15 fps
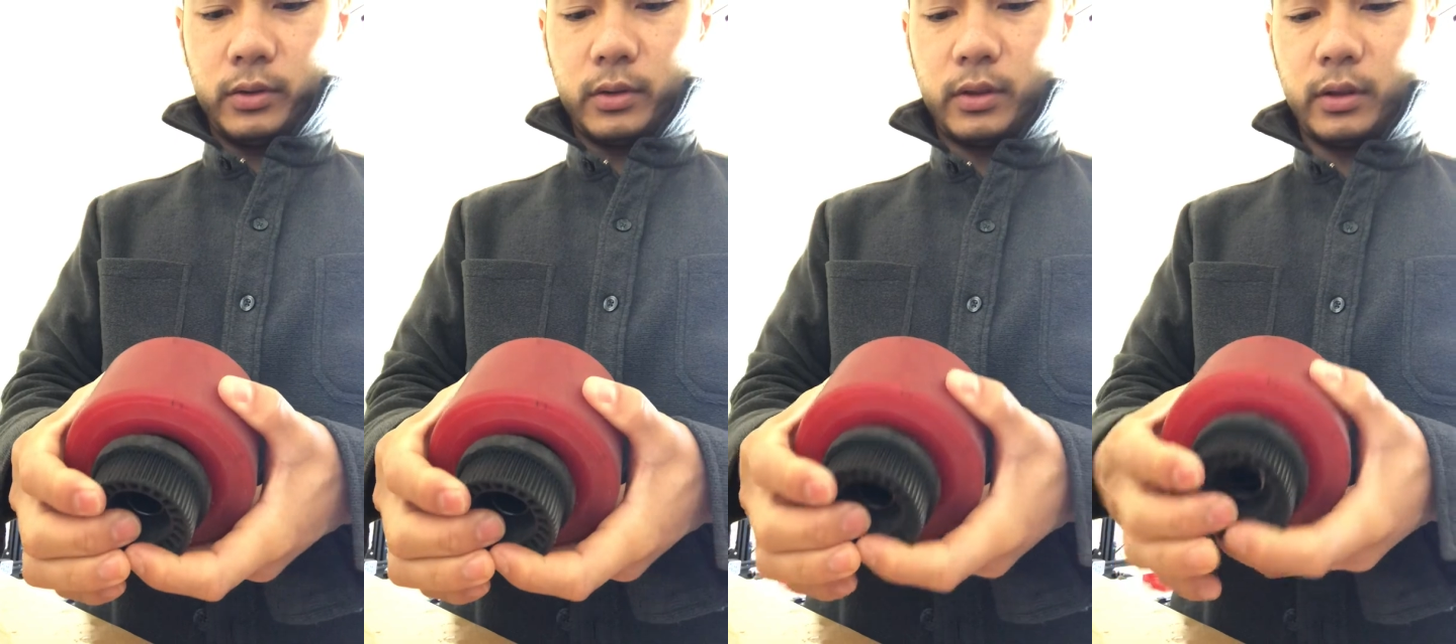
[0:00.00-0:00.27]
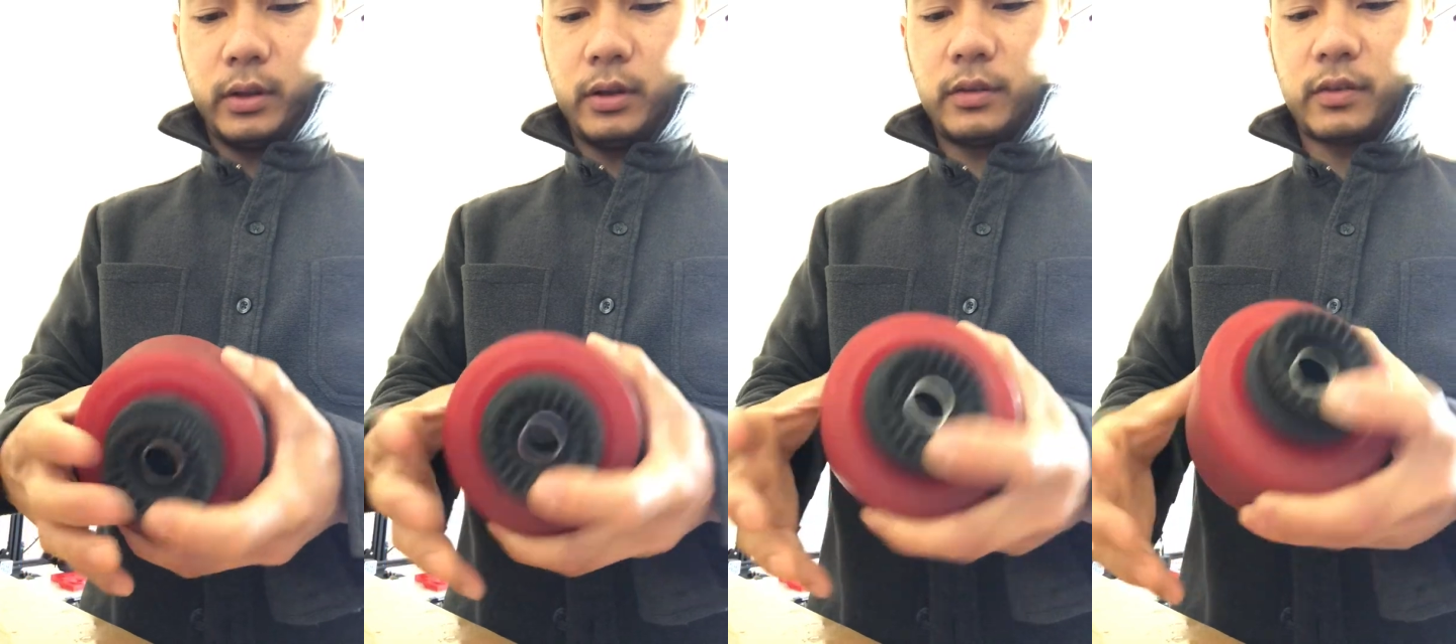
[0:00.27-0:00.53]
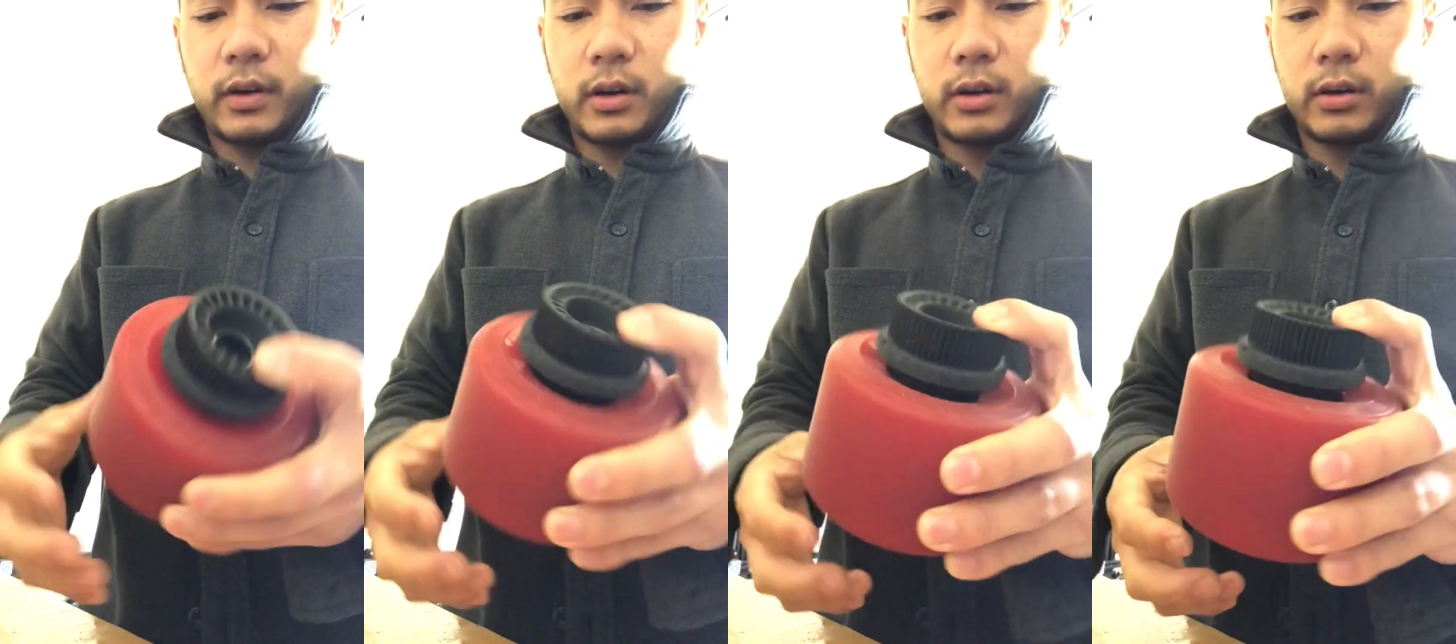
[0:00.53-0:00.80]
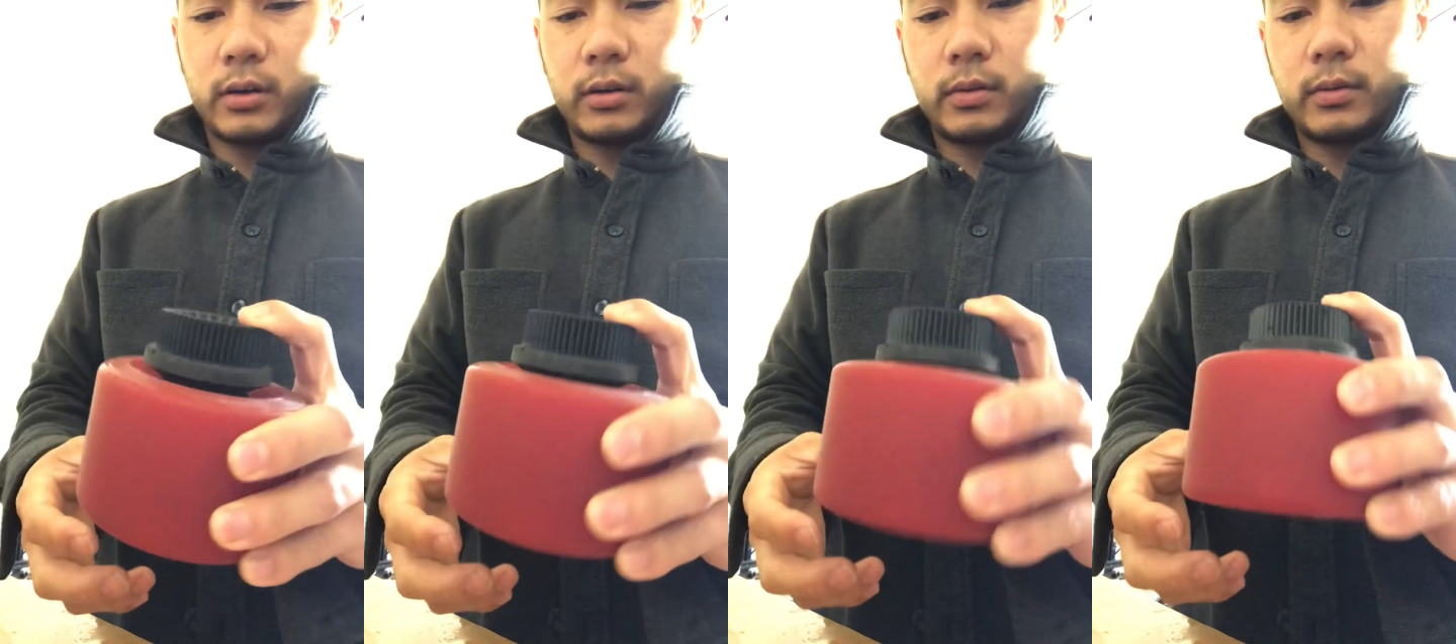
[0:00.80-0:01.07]
these
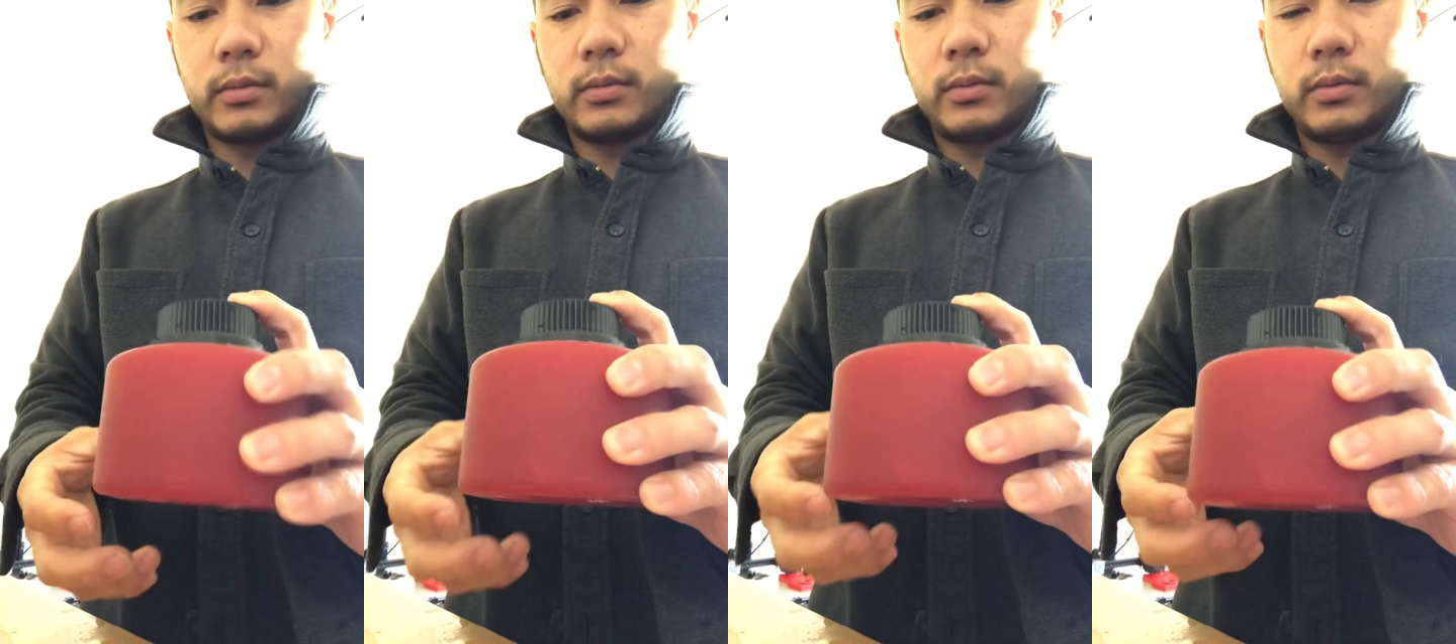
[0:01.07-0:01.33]
are